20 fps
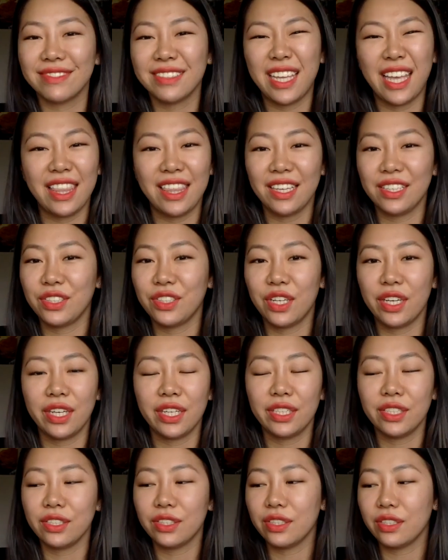nothing
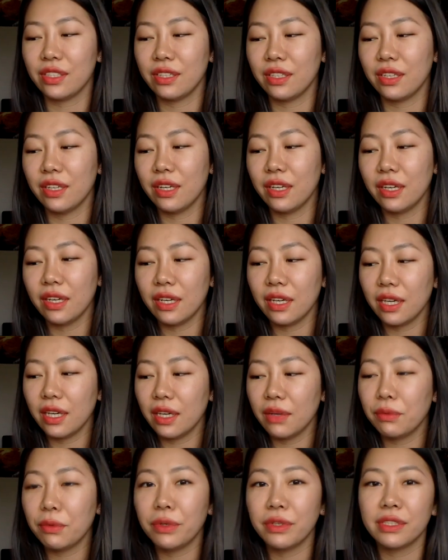changed.
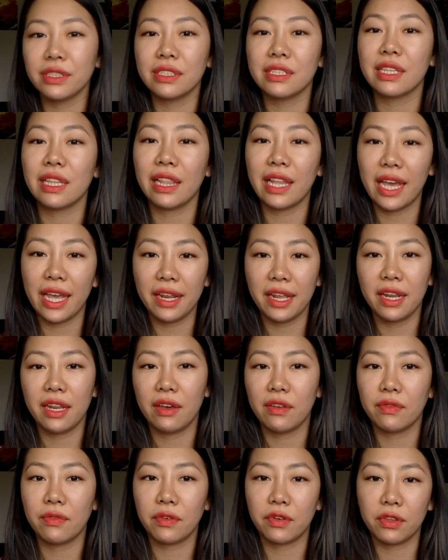It wasn't light
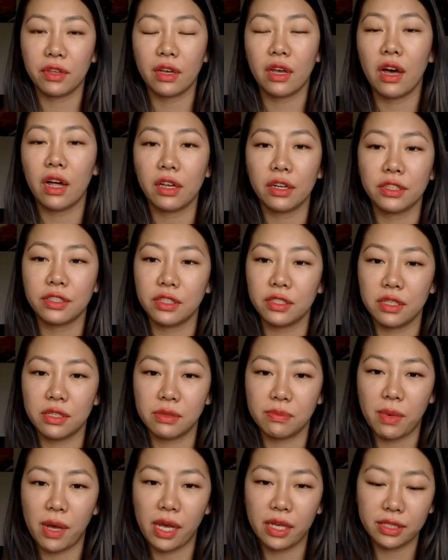enough for the color to
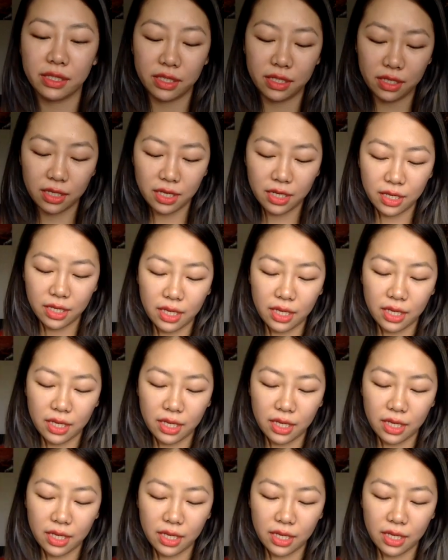deposit.